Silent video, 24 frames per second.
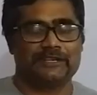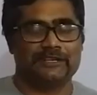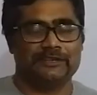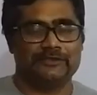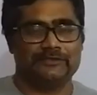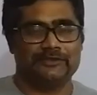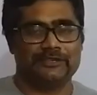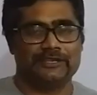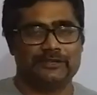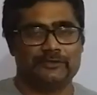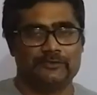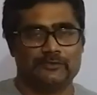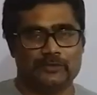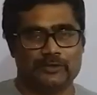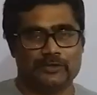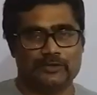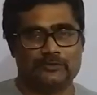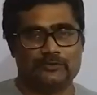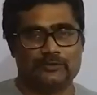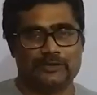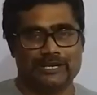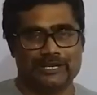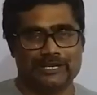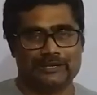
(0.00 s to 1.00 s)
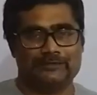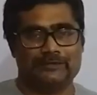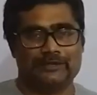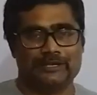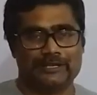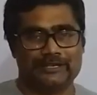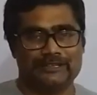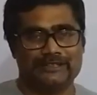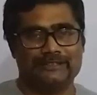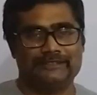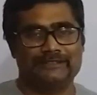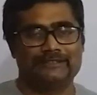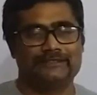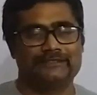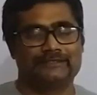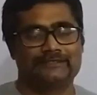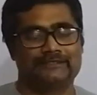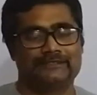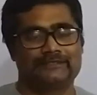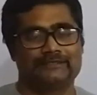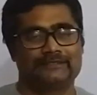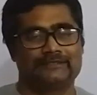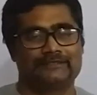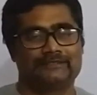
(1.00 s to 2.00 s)
A very warm welcome again
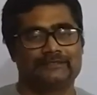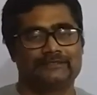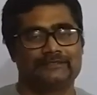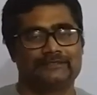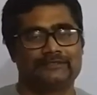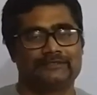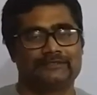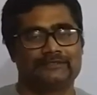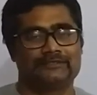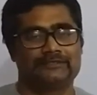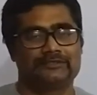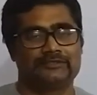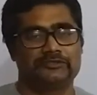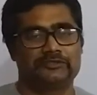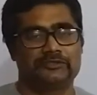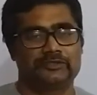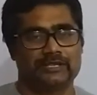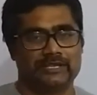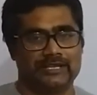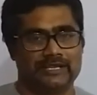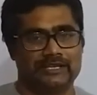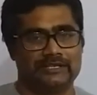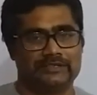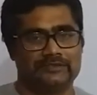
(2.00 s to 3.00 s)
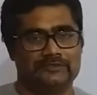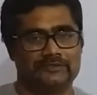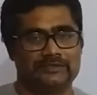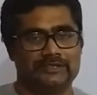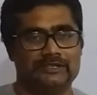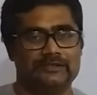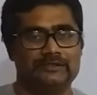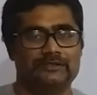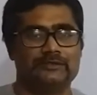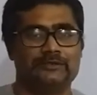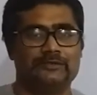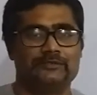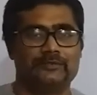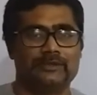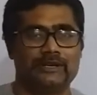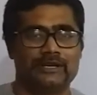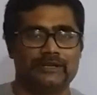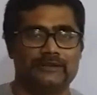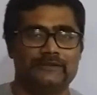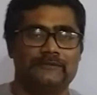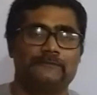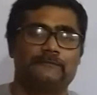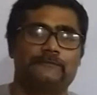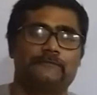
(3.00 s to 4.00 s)
to the next video of
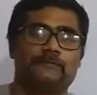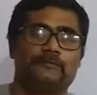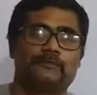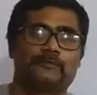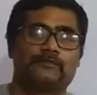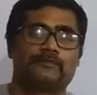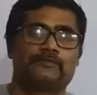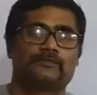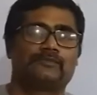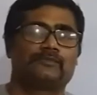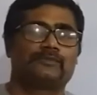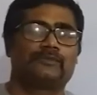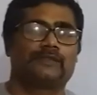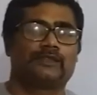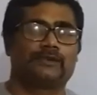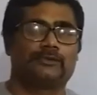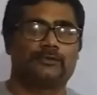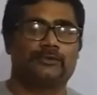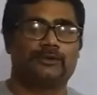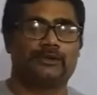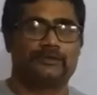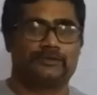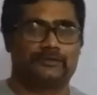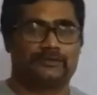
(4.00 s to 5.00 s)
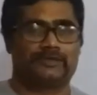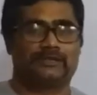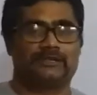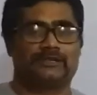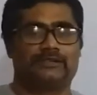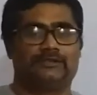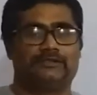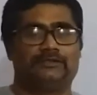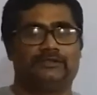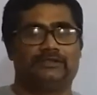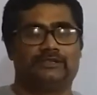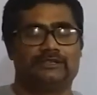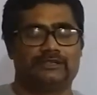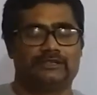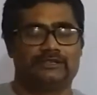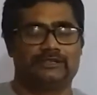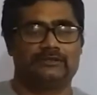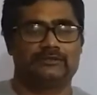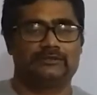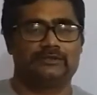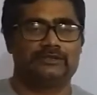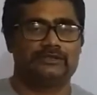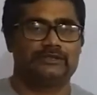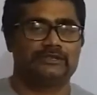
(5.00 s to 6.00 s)
mine. We have started with
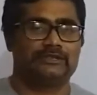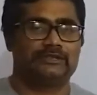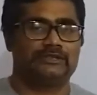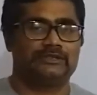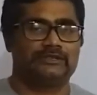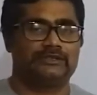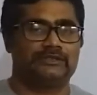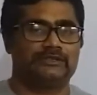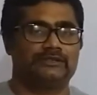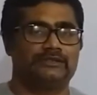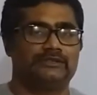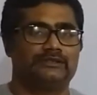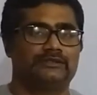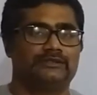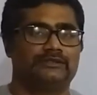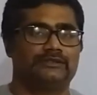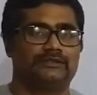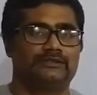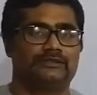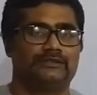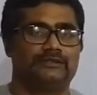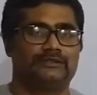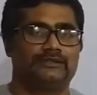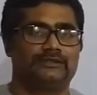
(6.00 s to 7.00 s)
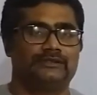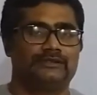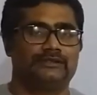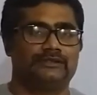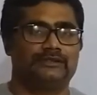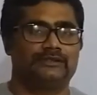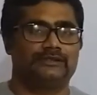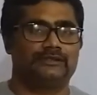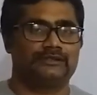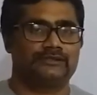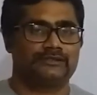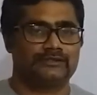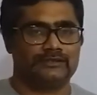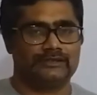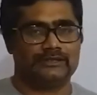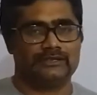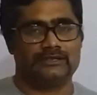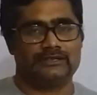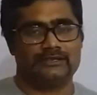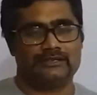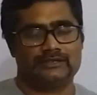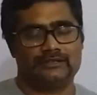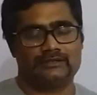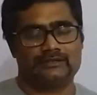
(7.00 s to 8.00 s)
trigonometry.
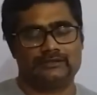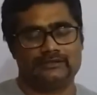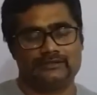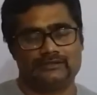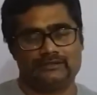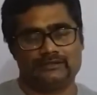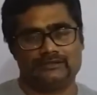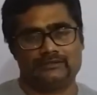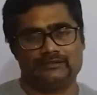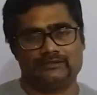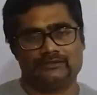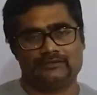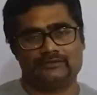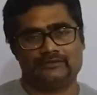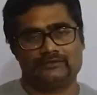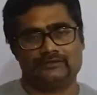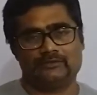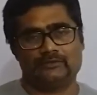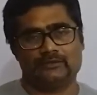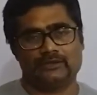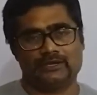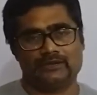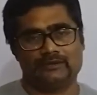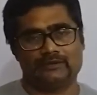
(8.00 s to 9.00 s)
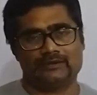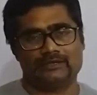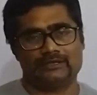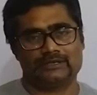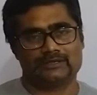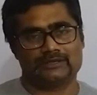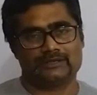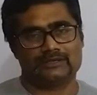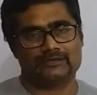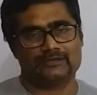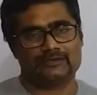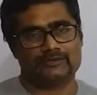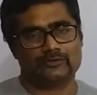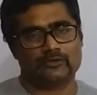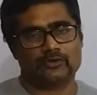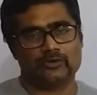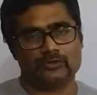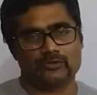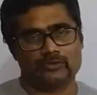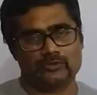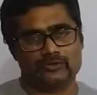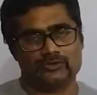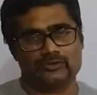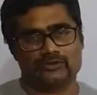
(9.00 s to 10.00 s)
Yesterday we have discussed
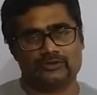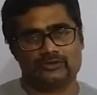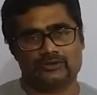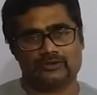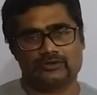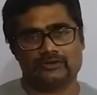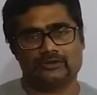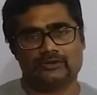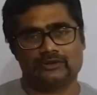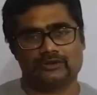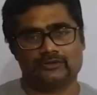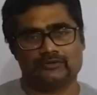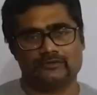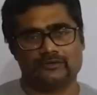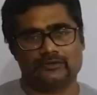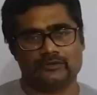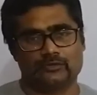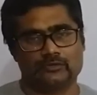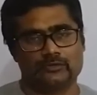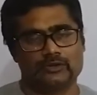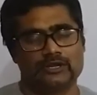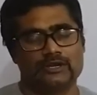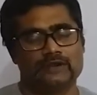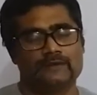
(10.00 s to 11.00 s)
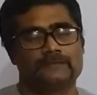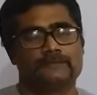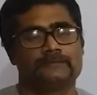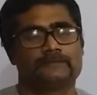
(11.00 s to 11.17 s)
almost all the formula.